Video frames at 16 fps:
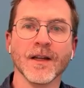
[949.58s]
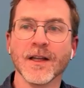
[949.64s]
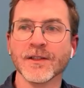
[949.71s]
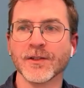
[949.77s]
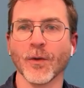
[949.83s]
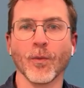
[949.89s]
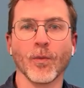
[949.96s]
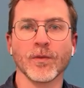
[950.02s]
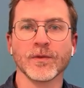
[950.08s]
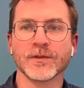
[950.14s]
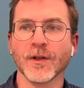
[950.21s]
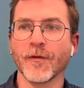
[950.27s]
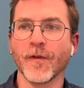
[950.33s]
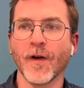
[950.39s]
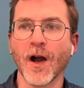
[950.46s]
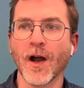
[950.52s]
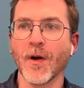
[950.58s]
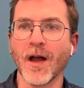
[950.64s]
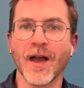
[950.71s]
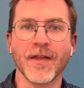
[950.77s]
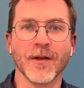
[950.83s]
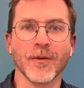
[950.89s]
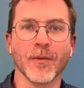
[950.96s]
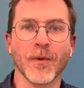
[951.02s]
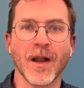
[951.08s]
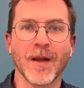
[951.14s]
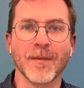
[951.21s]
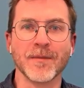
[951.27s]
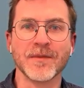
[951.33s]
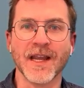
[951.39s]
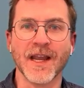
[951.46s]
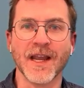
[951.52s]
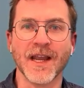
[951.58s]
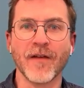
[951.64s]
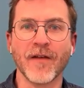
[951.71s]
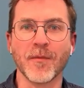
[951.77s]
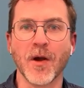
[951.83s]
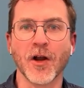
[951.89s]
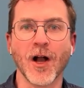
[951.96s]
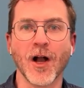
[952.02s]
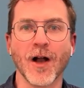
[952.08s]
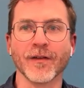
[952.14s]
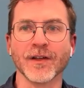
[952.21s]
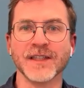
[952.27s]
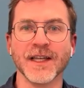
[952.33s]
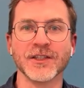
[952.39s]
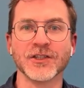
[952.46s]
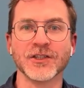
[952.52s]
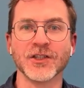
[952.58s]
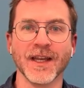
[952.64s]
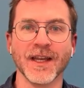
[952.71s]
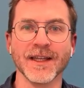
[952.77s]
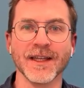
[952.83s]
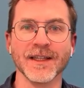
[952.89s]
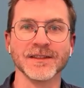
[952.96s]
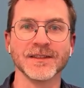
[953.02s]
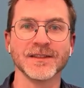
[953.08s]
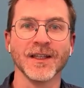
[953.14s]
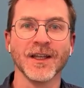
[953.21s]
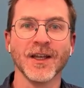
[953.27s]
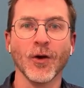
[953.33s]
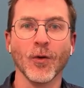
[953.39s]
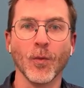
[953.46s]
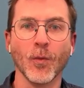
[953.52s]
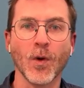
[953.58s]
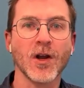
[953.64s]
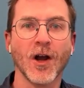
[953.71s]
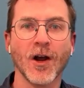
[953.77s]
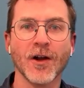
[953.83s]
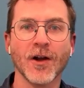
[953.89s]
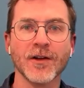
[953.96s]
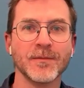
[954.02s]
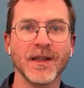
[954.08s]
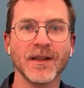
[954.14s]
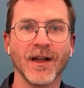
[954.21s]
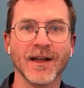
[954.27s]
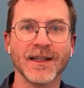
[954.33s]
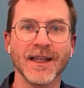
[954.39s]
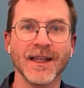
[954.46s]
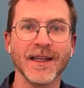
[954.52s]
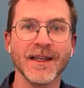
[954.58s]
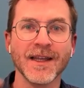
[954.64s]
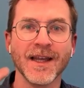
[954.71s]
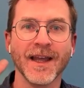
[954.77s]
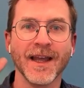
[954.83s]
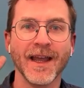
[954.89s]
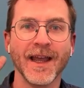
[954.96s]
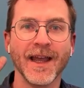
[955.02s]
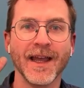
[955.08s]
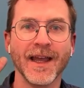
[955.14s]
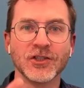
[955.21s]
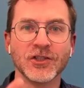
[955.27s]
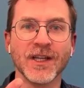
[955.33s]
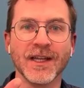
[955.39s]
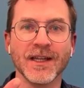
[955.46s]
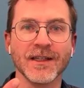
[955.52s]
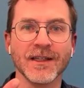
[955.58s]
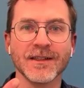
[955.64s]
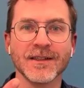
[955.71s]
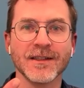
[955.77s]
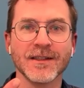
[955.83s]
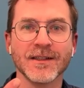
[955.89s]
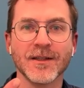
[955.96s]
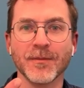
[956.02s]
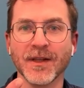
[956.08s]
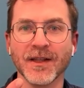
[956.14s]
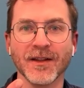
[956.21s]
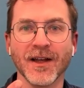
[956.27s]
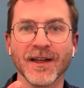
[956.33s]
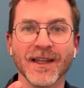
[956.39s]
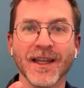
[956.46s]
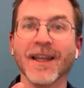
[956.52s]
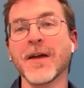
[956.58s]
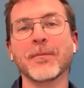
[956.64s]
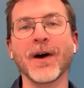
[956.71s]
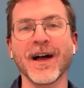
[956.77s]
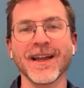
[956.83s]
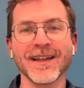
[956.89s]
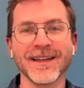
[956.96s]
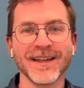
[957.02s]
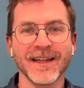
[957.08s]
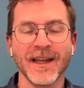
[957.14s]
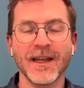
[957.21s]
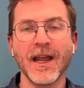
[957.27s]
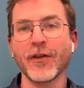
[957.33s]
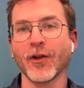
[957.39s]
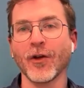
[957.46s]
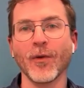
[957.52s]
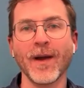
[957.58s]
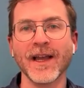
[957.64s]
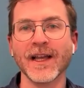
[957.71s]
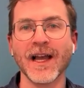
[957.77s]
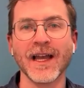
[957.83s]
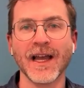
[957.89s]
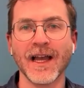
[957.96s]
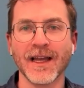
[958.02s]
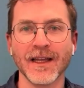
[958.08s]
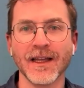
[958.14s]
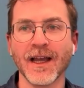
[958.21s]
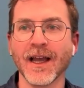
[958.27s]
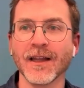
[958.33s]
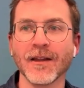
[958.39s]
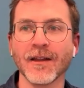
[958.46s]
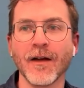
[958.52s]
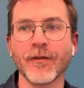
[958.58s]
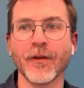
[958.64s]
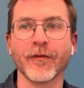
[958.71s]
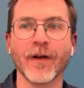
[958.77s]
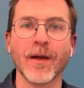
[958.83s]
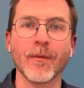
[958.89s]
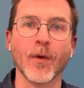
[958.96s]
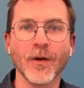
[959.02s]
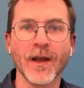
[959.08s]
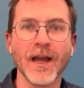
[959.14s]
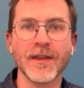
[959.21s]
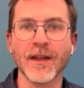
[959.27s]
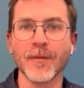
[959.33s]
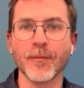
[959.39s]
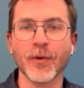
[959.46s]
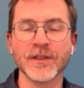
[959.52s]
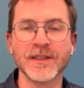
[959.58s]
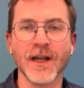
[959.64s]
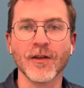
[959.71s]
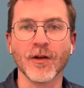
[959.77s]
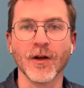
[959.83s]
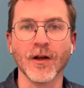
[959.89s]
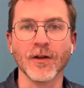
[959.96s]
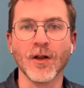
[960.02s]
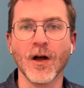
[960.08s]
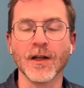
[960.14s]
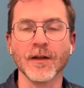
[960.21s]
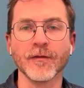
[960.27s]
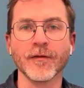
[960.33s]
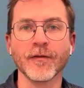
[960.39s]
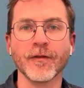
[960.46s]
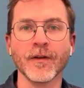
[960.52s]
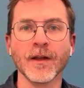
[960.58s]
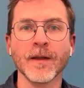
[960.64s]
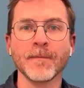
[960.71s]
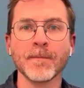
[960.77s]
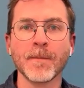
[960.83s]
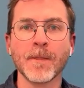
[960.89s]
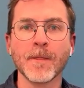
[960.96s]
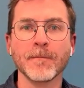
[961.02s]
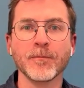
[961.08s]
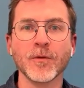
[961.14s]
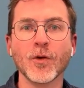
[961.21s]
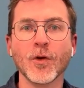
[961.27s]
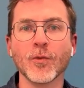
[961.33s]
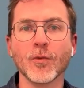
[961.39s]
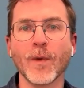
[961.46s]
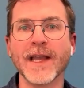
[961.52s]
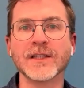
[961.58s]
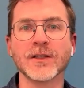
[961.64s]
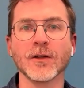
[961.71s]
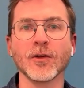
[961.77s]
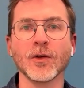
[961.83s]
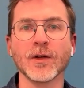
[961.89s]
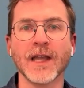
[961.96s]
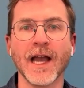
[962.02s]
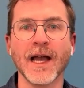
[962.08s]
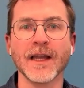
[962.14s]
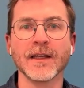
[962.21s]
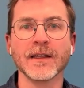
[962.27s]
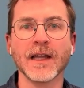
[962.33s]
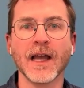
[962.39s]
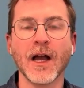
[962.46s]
So far, I think what I'm taking away from our conversation is work hard to be lucky and cheat to be lucky, but in an ethical way. I love the framework. I think it puts together a lot of good ways to look at how